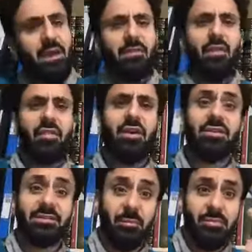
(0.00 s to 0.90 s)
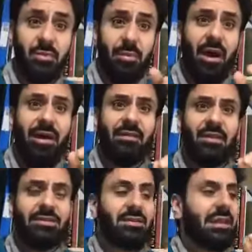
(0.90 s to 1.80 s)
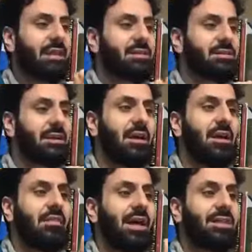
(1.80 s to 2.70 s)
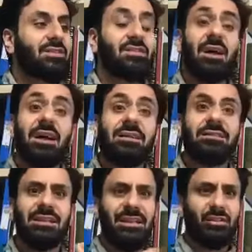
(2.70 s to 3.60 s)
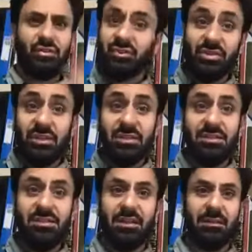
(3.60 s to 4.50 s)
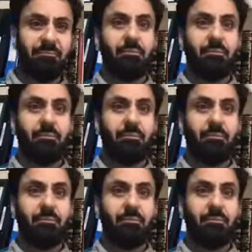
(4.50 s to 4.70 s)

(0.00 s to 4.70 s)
The third assumption behind this is that science leads to certainty.